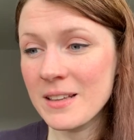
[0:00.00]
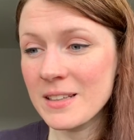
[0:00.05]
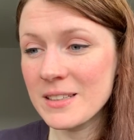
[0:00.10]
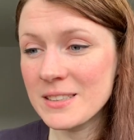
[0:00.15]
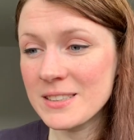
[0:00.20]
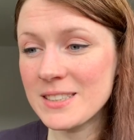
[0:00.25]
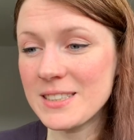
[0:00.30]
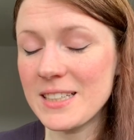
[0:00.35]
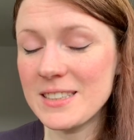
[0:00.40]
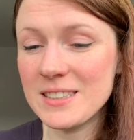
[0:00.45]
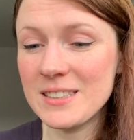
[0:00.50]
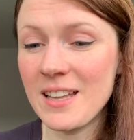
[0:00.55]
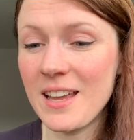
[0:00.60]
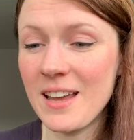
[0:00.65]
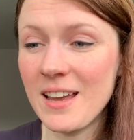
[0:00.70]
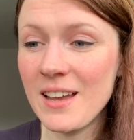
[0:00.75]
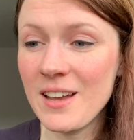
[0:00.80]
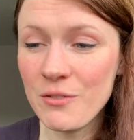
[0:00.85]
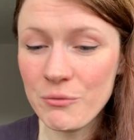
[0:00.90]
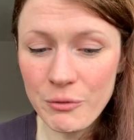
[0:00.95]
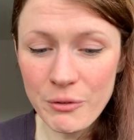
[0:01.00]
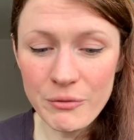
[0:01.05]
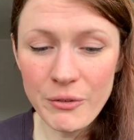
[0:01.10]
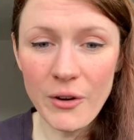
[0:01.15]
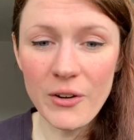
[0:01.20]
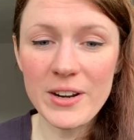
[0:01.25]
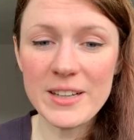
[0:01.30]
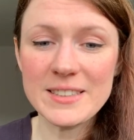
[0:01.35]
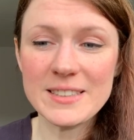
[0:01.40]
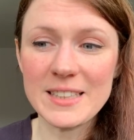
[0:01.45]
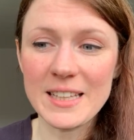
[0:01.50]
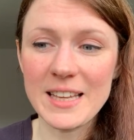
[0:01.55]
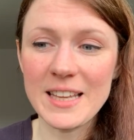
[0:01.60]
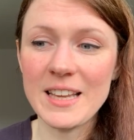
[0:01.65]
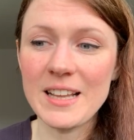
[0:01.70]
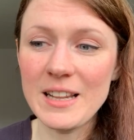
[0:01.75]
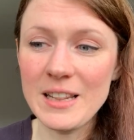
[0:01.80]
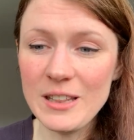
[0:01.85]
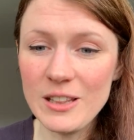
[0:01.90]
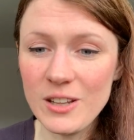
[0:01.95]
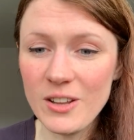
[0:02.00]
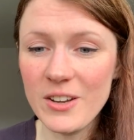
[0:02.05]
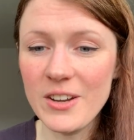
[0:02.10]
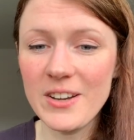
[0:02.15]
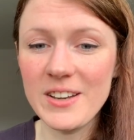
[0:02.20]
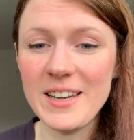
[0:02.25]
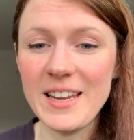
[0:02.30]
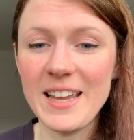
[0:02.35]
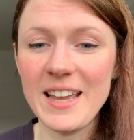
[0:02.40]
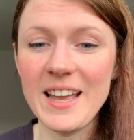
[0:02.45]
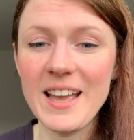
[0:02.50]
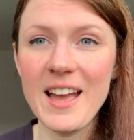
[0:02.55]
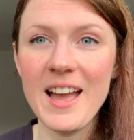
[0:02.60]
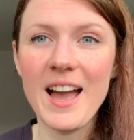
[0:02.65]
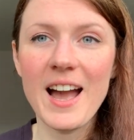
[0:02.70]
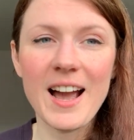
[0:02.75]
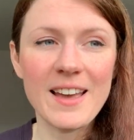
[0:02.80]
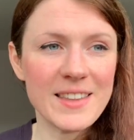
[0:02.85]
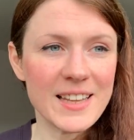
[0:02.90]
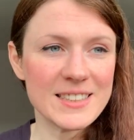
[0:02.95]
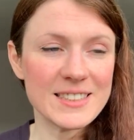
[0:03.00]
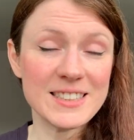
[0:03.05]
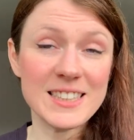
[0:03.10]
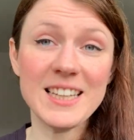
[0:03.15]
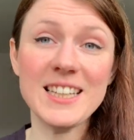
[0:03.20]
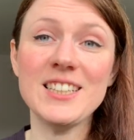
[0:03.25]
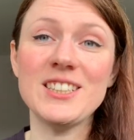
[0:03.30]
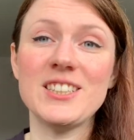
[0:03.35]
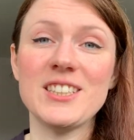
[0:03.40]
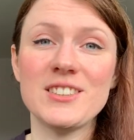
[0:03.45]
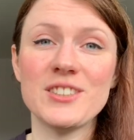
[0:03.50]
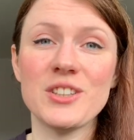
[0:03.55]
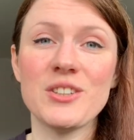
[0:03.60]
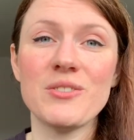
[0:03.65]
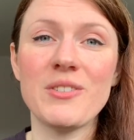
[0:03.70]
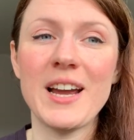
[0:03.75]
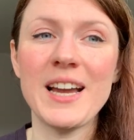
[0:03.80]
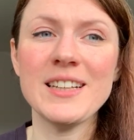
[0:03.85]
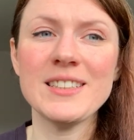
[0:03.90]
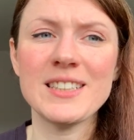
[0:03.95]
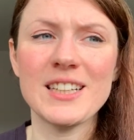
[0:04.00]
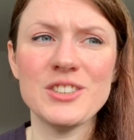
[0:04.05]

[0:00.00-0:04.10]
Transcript: Sit there, revise it, learn it, and then teach it to the rest.